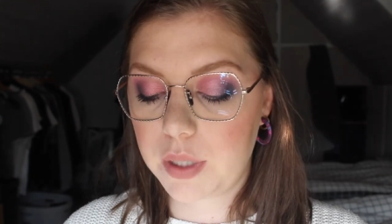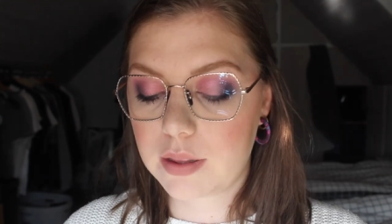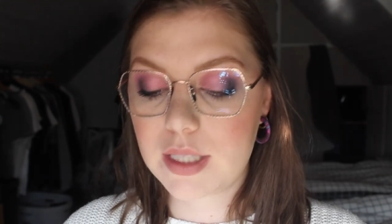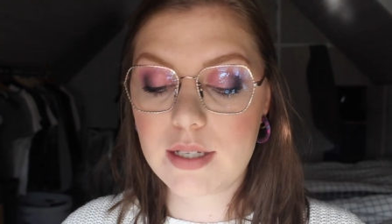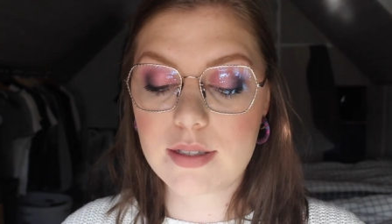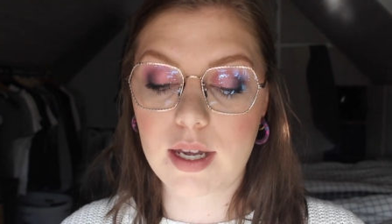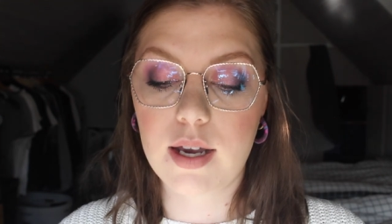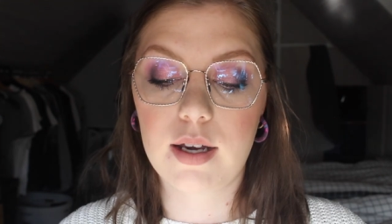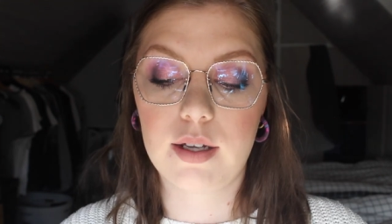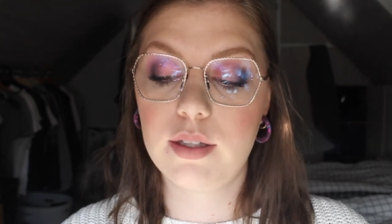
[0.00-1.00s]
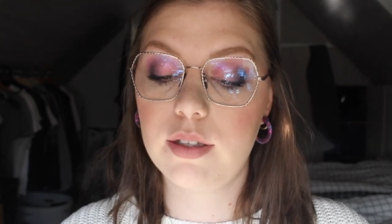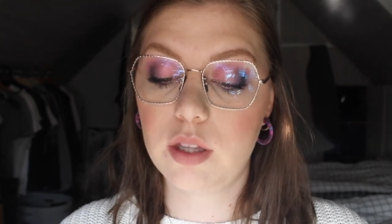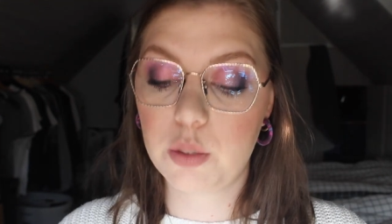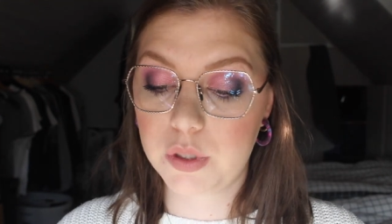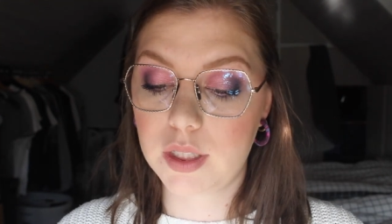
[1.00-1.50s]
But these are
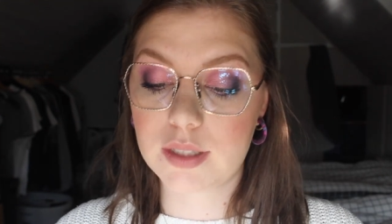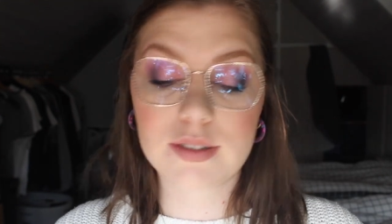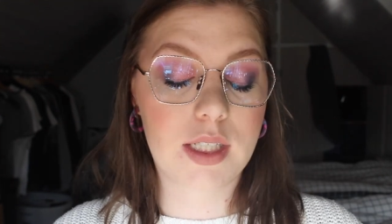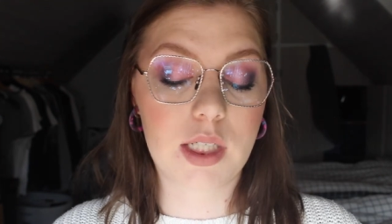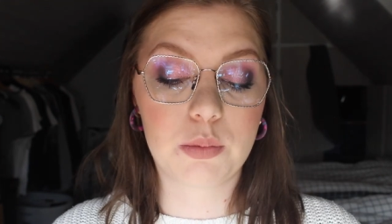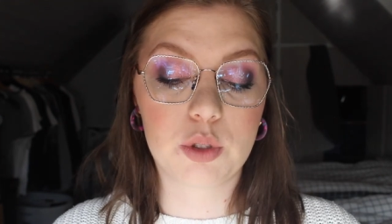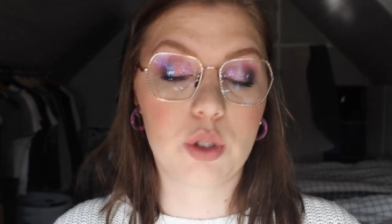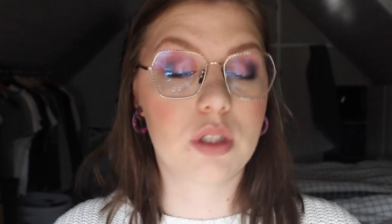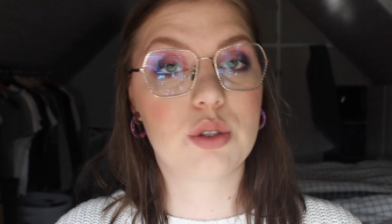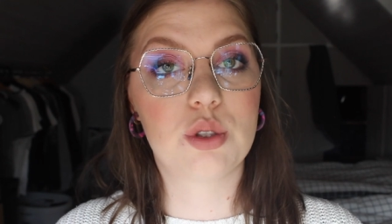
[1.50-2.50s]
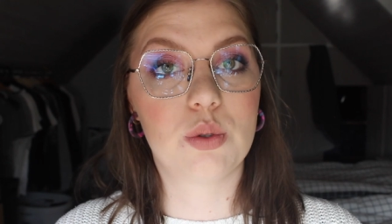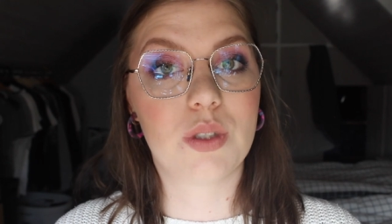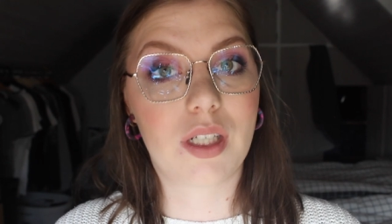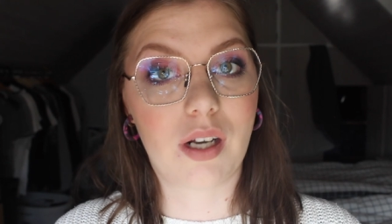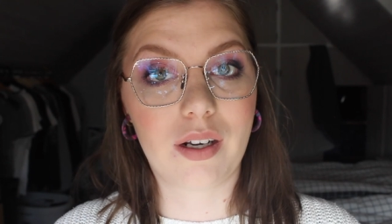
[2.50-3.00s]
the products that I'm going to
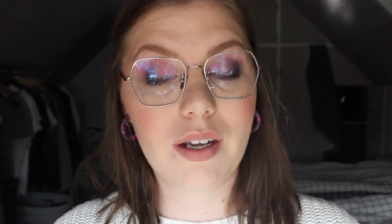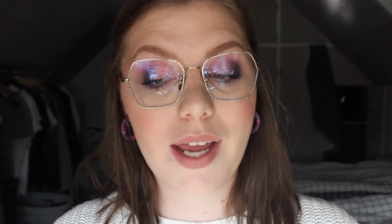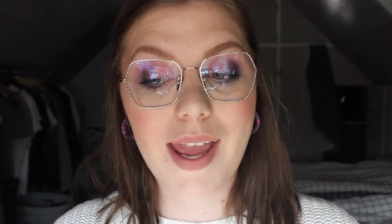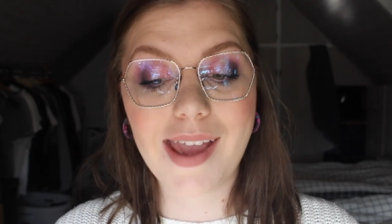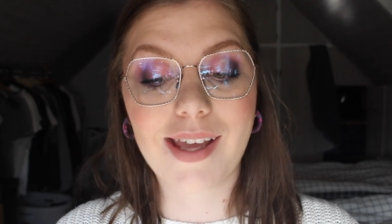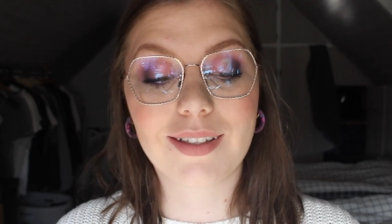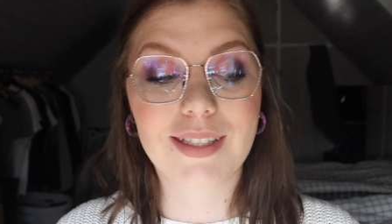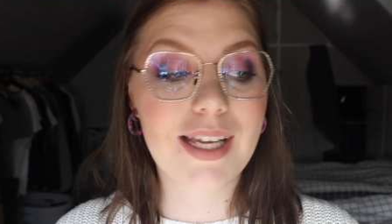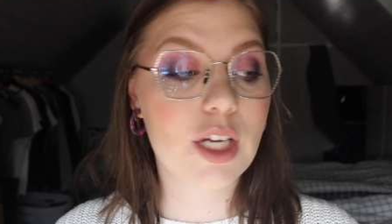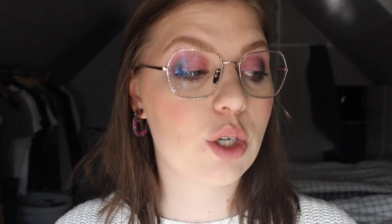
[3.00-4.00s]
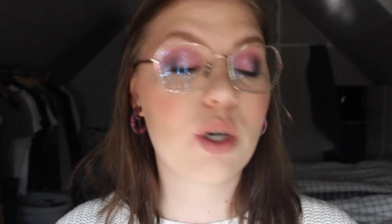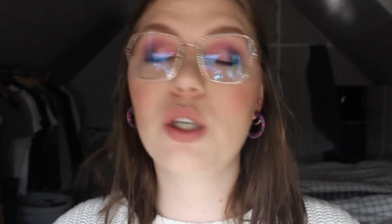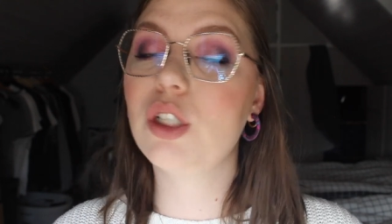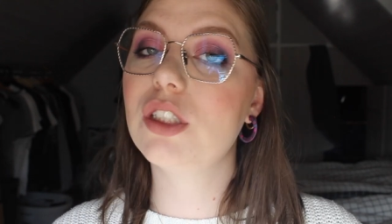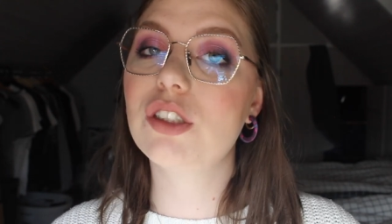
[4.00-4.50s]
declutter, and they are
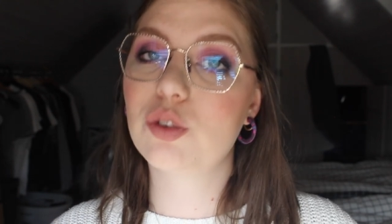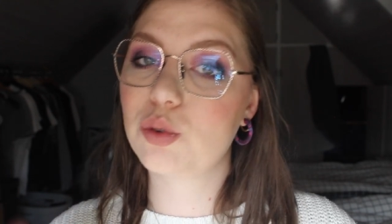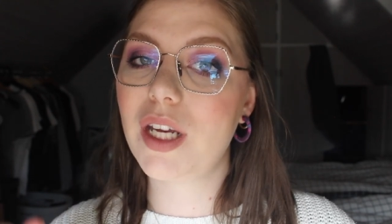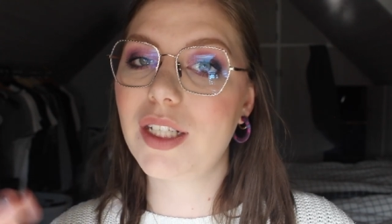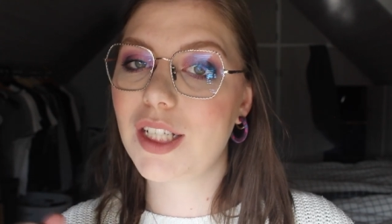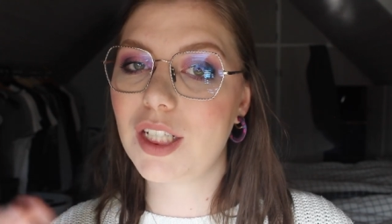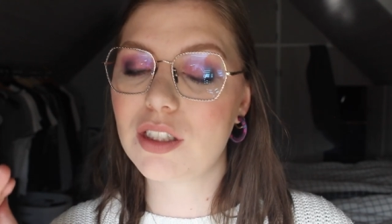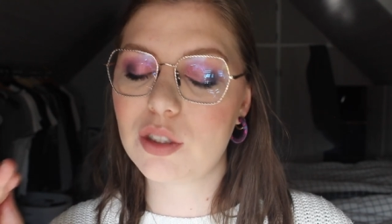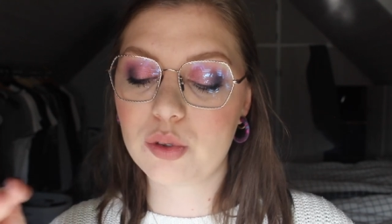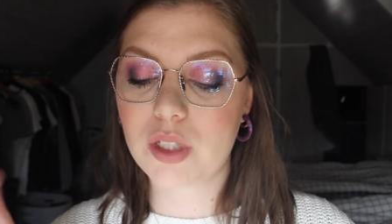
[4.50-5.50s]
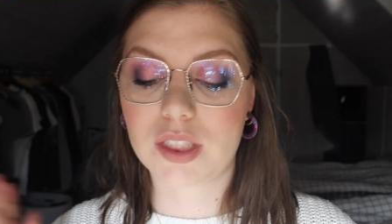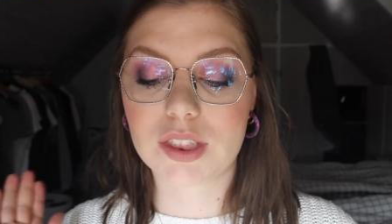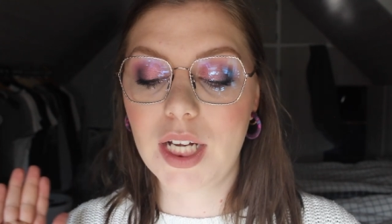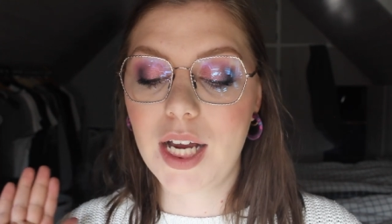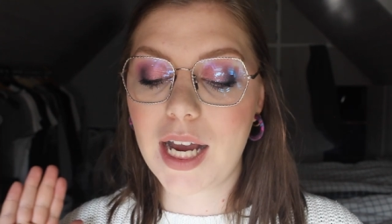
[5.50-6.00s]
going straight in the
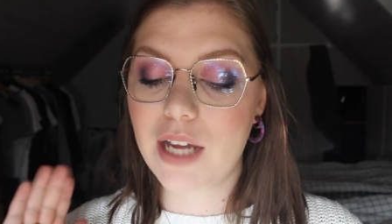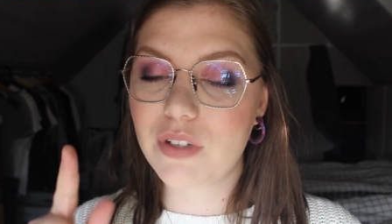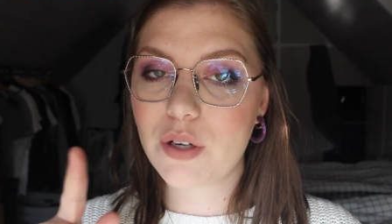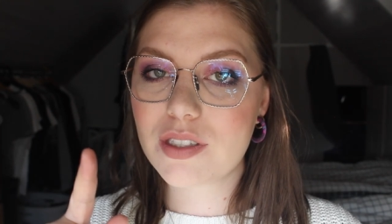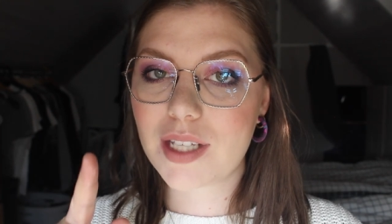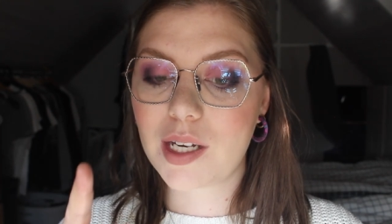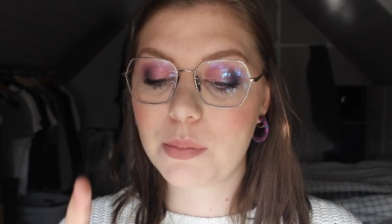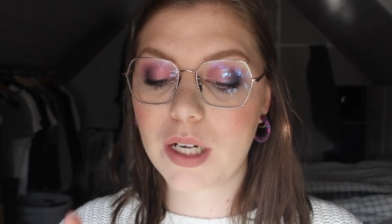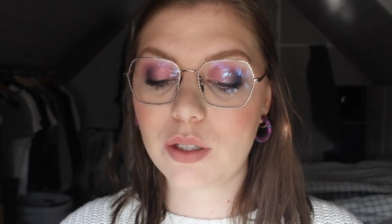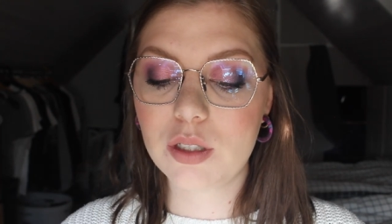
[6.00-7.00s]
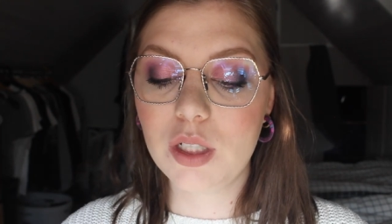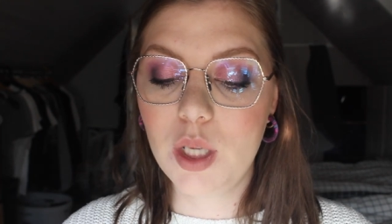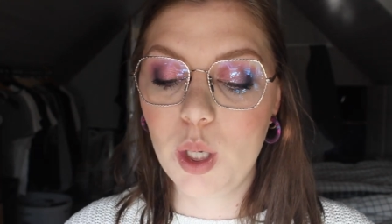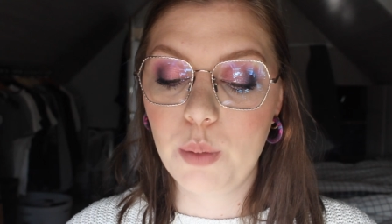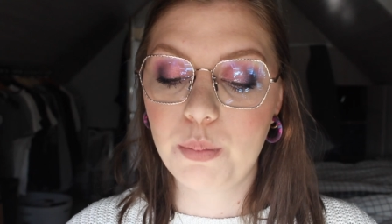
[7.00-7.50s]
trash. I'm very sad about it,
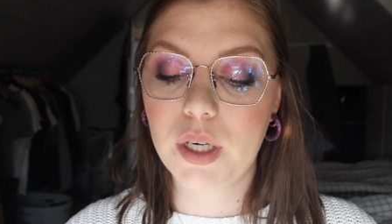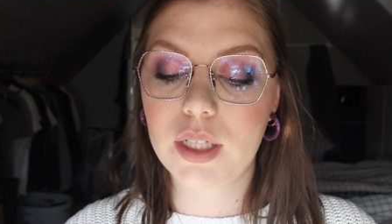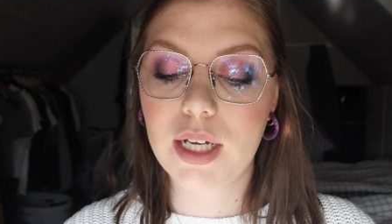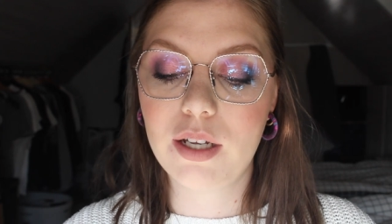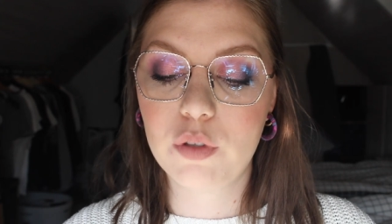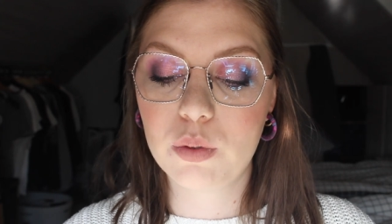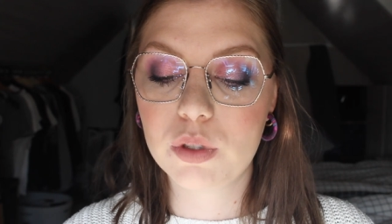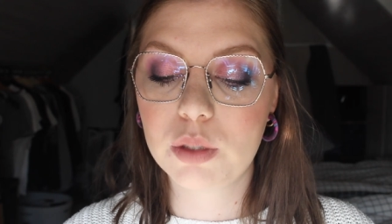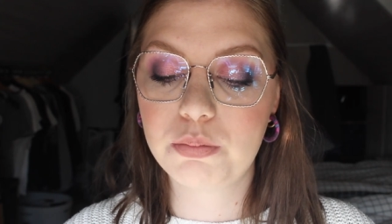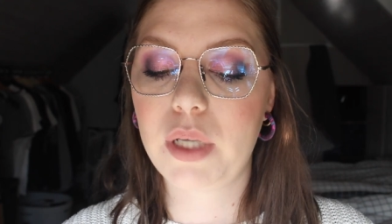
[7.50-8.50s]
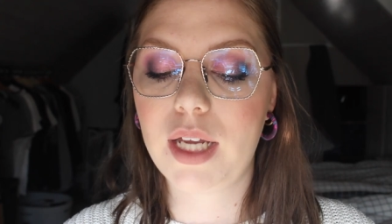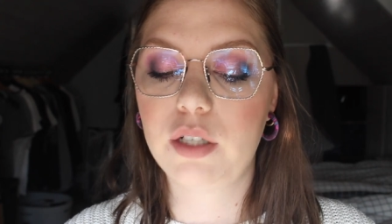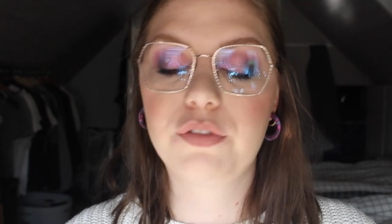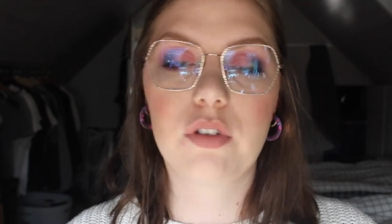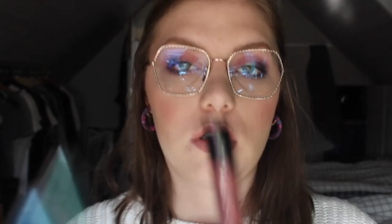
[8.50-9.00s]
but I have only
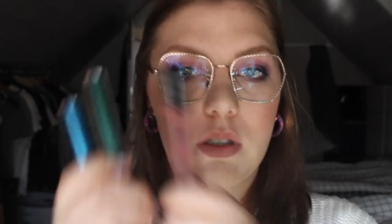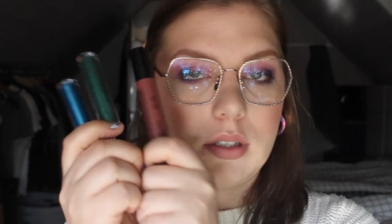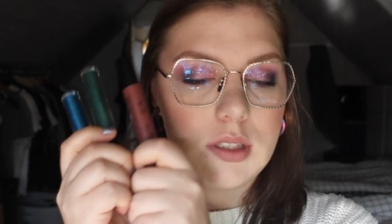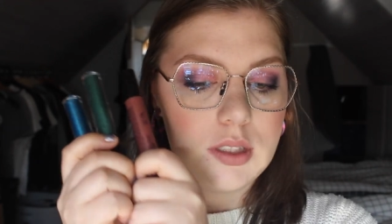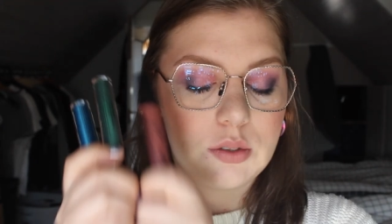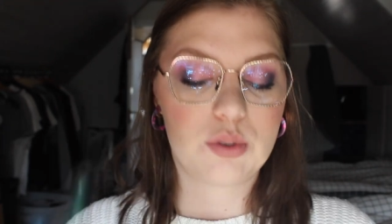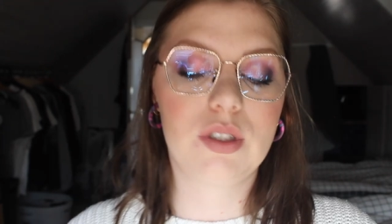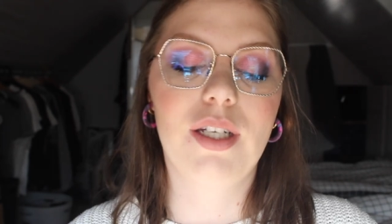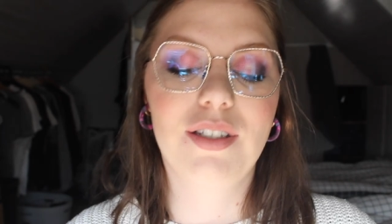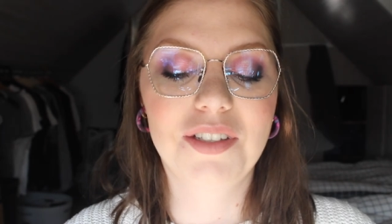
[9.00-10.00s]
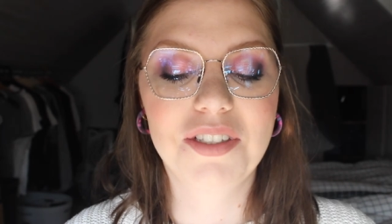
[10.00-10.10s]
paid for these three.